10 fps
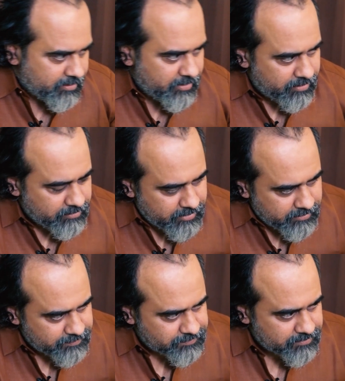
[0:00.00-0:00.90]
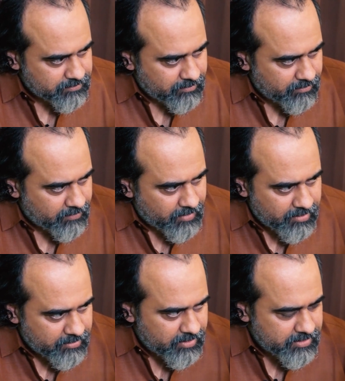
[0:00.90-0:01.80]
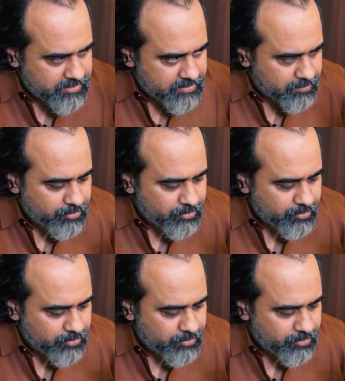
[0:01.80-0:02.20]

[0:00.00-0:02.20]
there were these